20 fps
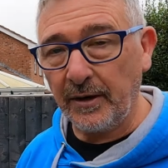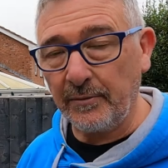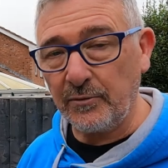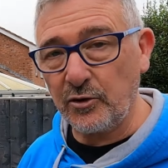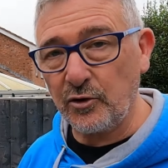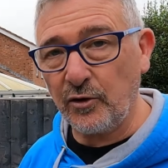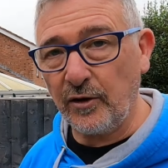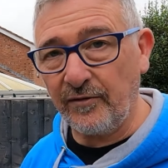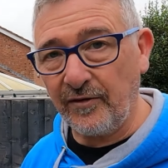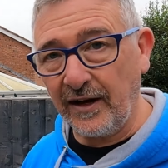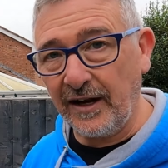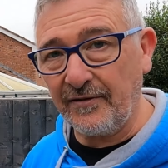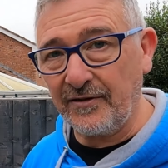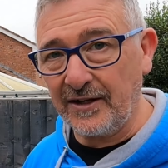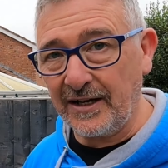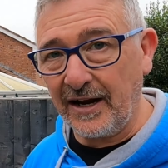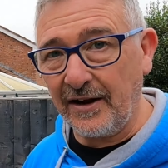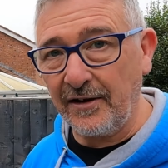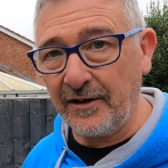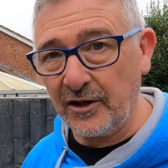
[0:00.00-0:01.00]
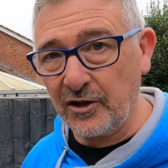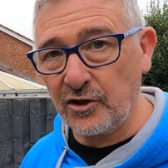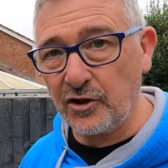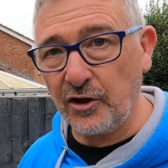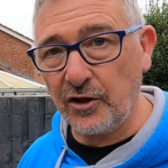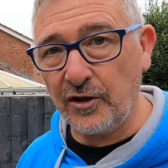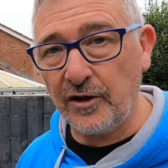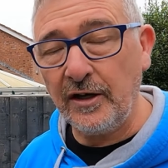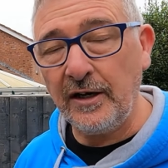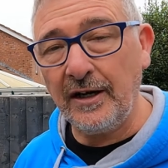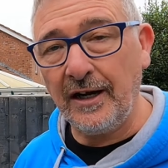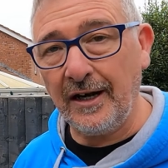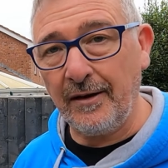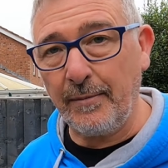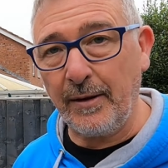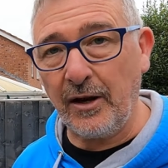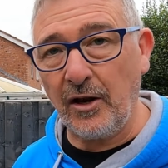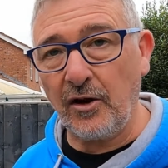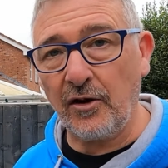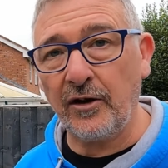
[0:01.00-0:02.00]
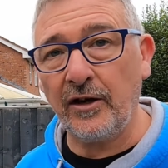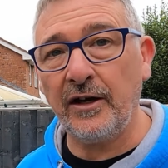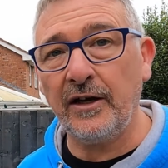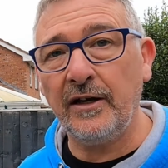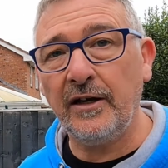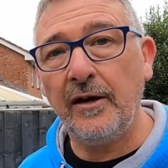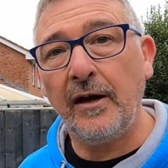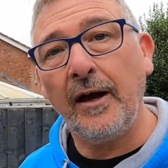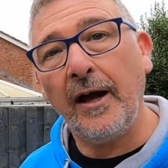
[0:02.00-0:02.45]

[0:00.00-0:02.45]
but I'm sure if I left it out in the sun a little bit longer,